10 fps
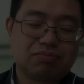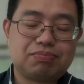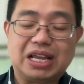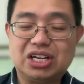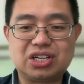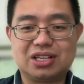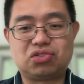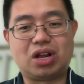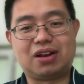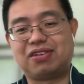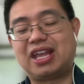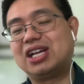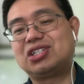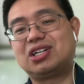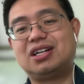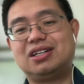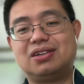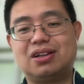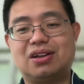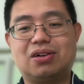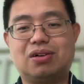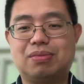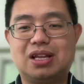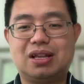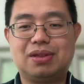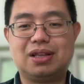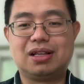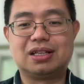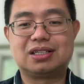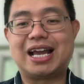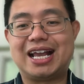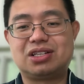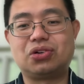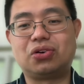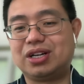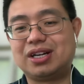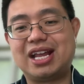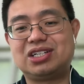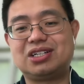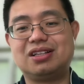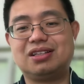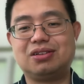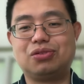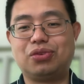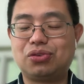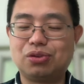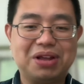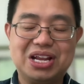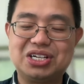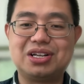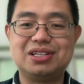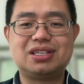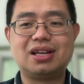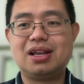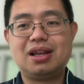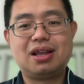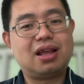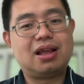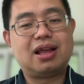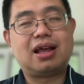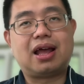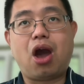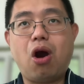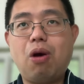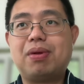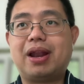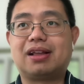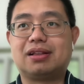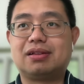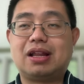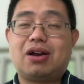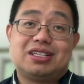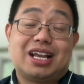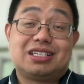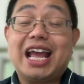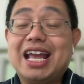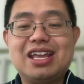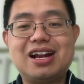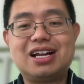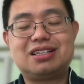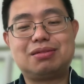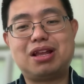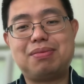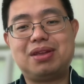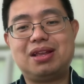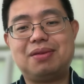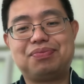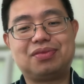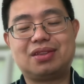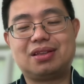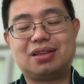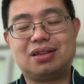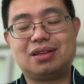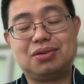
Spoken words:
patient stratification, maybe site coordination to recruit patients. I hope now it takes 10 years, maybe it